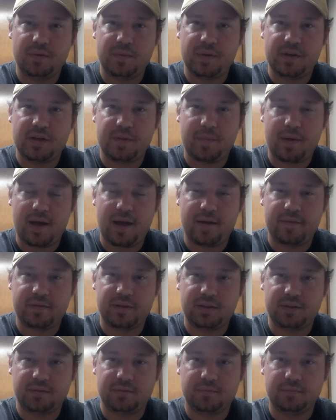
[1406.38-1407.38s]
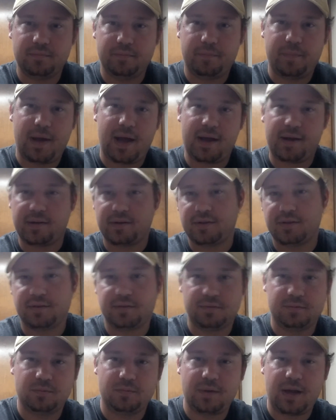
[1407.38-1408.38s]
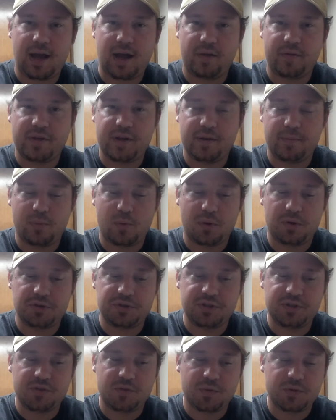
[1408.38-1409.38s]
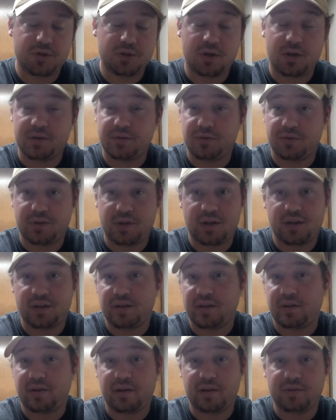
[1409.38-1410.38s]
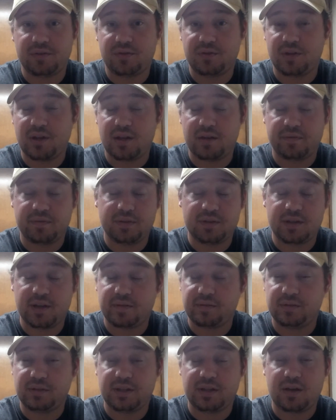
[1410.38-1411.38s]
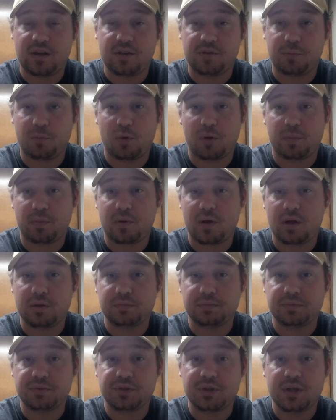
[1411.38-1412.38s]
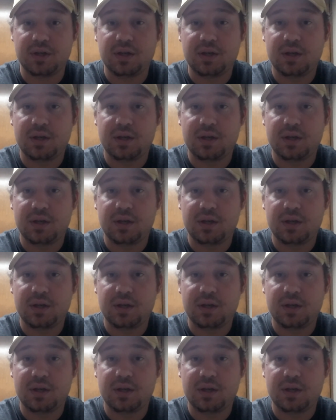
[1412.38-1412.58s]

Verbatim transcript: you end up having back alley abortions, which are unsanitary, unsafe, and definitely cause more problems.